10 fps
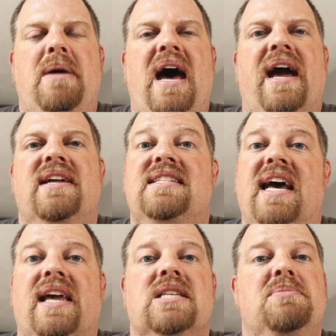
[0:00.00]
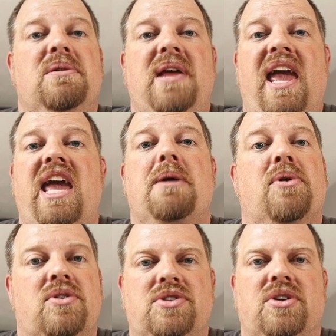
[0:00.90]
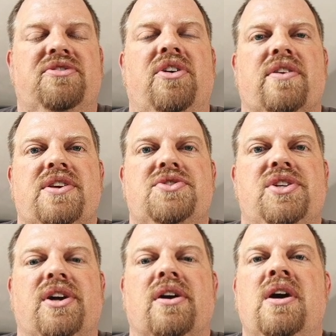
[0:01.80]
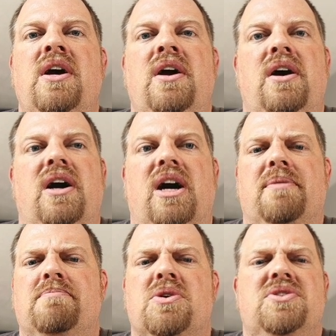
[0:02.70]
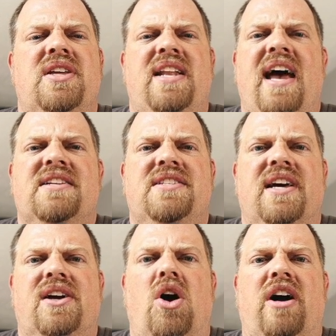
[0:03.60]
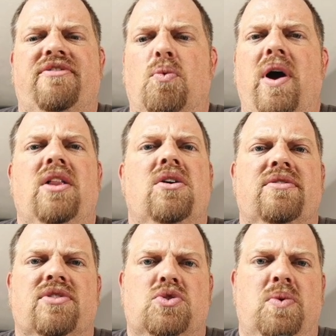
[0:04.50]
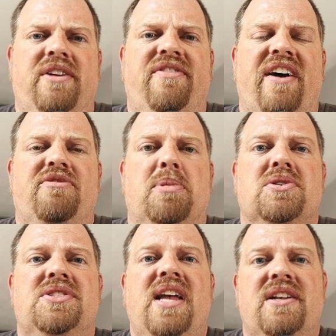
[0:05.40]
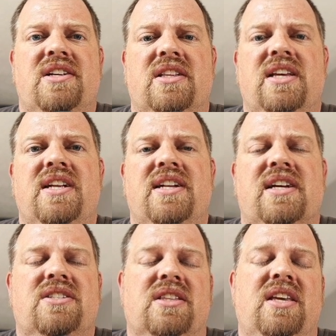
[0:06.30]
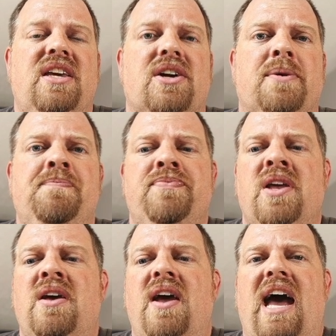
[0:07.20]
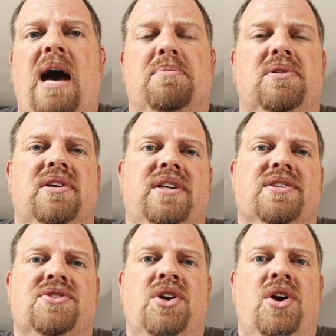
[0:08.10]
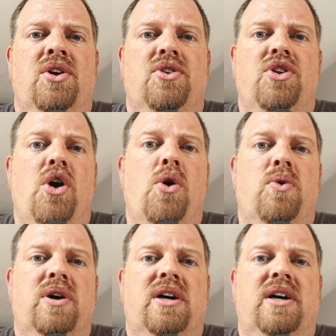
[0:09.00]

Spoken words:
back. Tech has been hammered so far this year. Most of the NASDAQ off well over 25% on the index on the year. Apple is no